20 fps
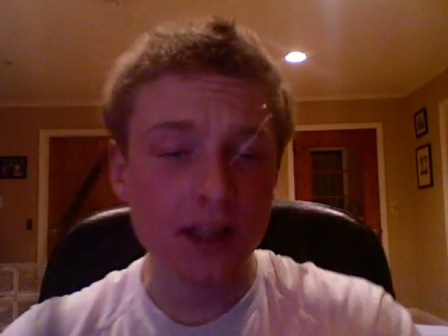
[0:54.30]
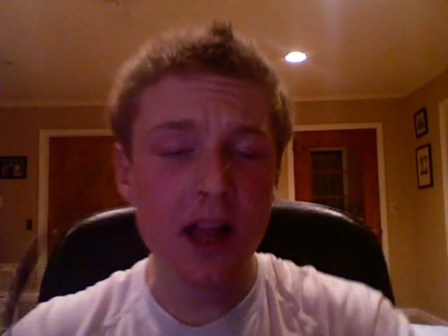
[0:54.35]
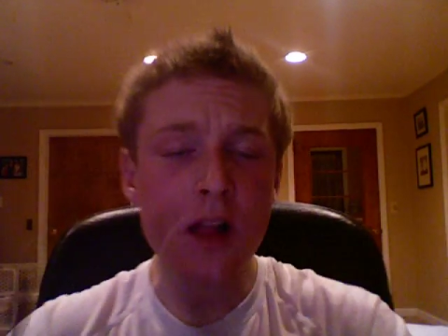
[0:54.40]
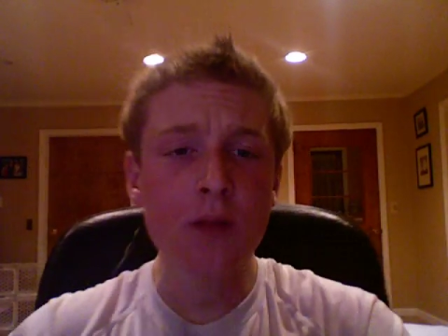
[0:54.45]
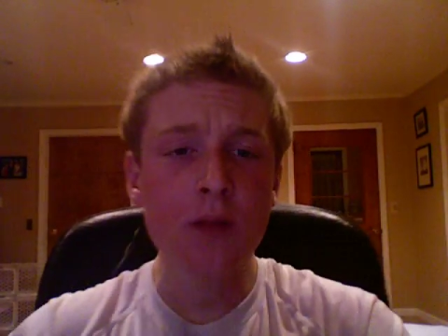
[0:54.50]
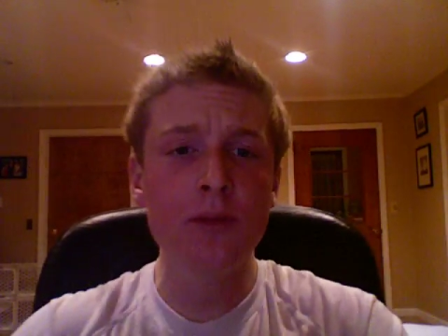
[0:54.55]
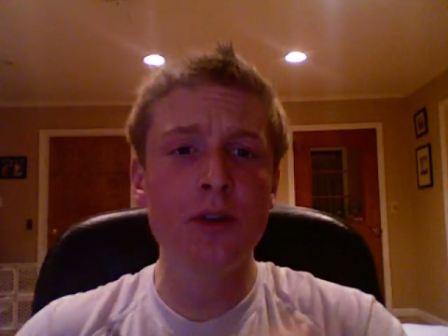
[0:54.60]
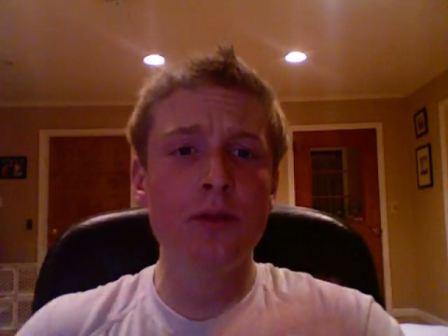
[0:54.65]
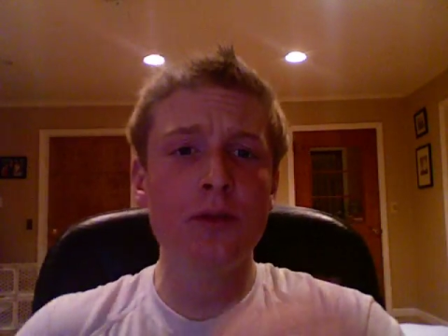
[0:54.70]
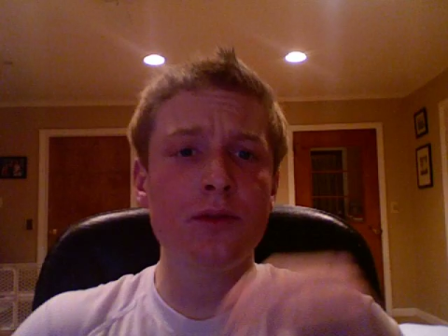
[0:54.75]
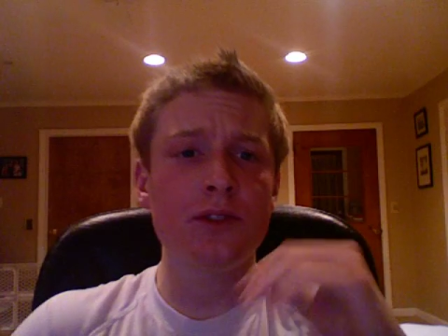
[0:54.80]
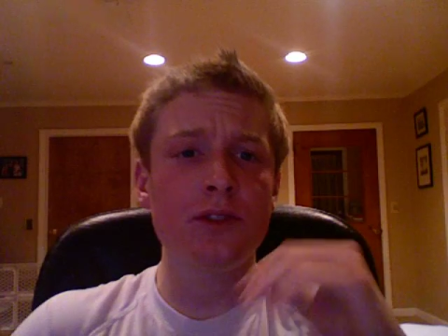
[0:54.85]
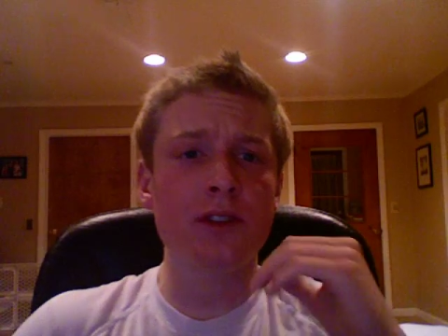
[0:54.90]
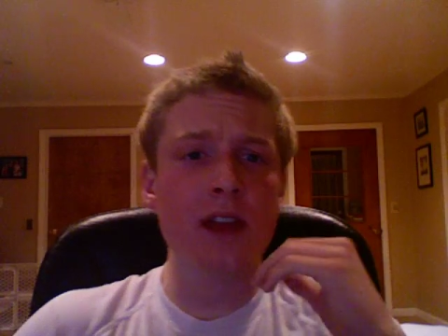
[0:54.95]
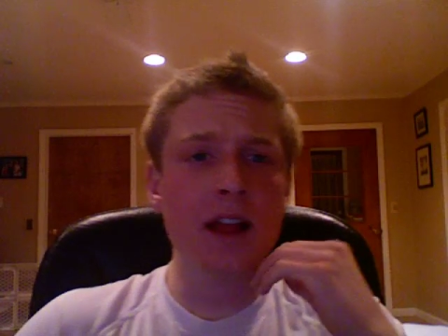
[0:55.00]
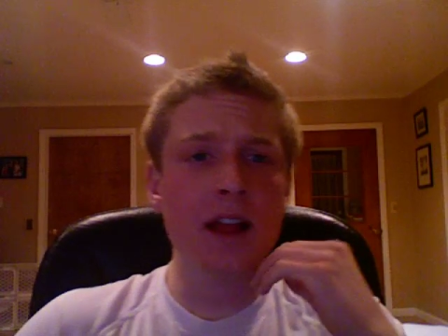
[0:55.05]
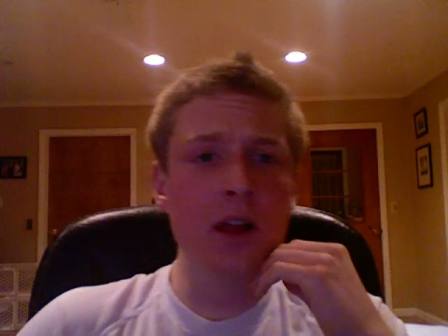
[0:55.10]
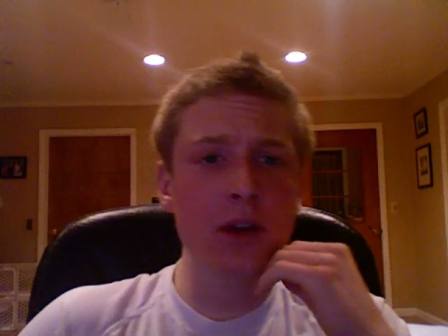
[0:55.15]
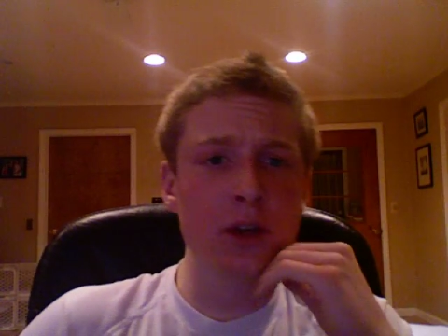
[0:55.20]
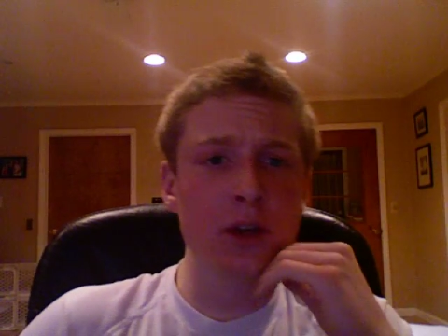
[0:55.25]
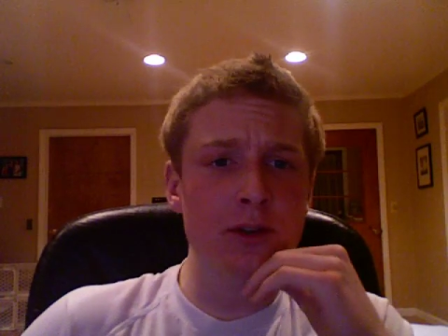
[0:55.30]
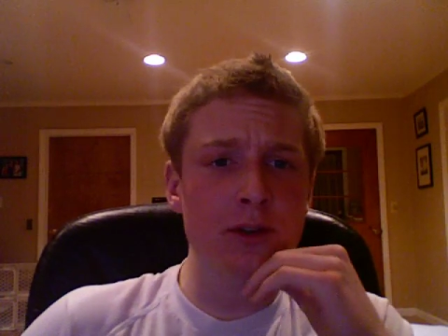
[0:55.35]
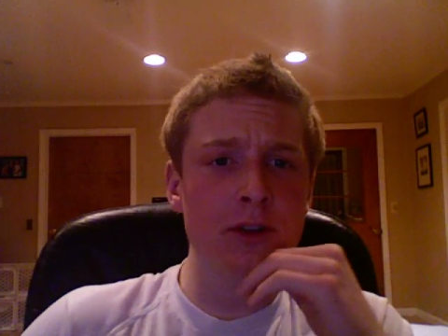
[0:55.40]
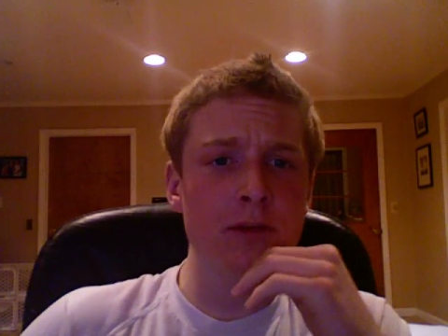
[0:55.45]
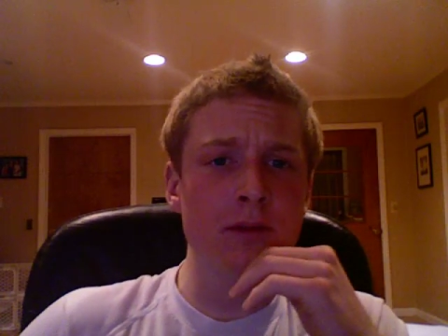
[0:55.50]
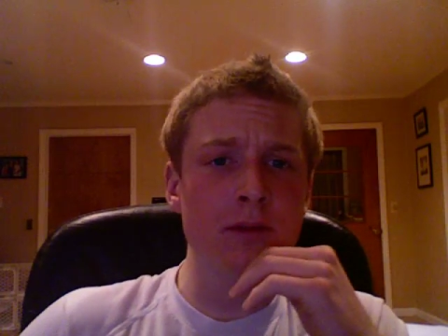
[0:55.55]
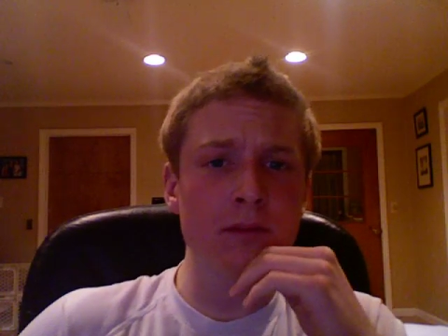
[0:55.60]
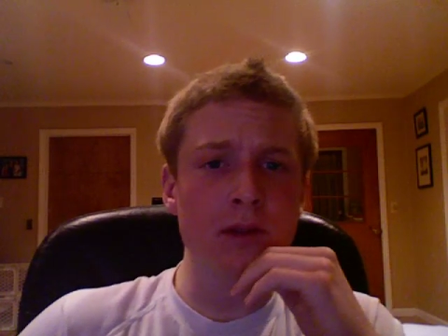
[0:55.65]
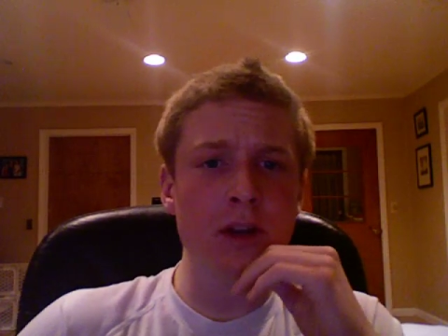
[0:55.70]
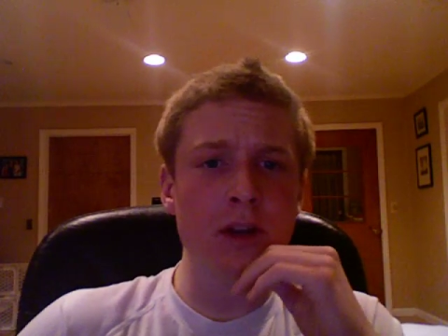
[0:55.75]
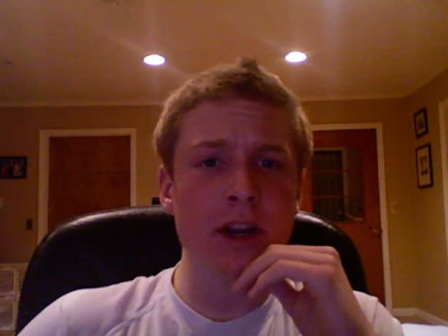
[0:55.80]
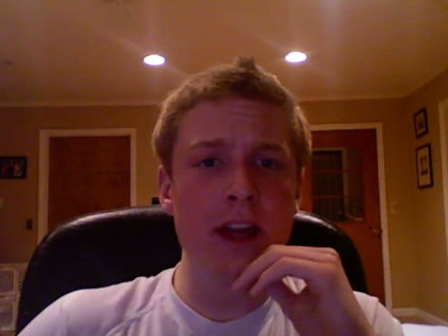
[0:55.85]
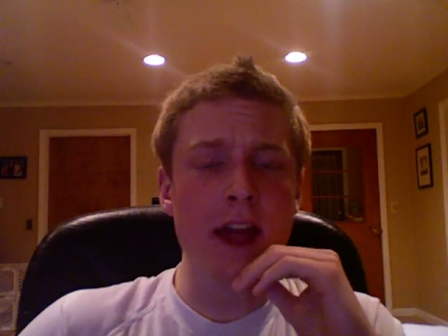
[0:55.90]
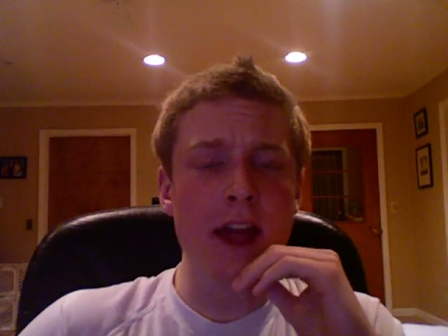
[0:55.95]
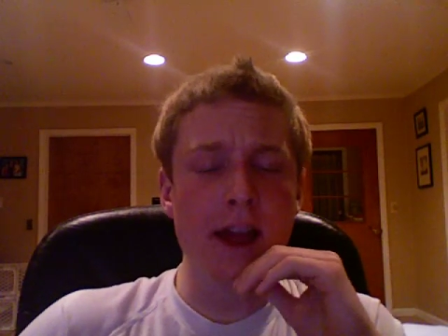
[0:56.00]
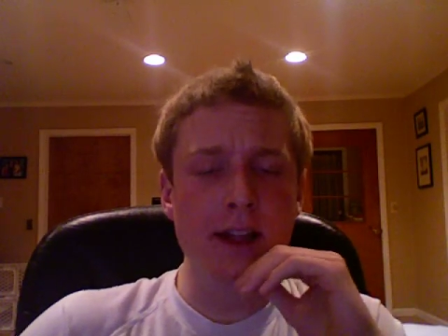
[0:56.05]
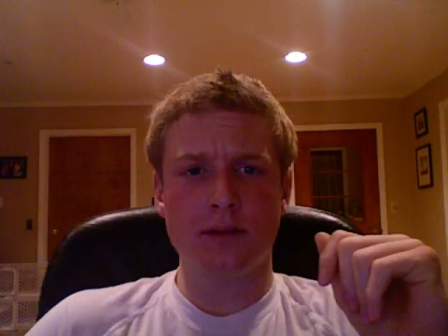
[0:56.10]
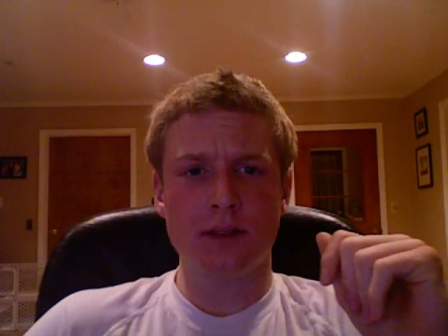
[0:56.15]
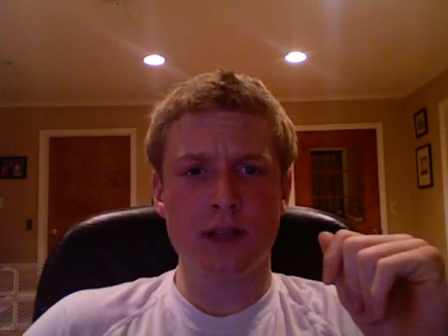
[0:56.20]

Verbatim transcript: Hello, you, hello, YouTube community.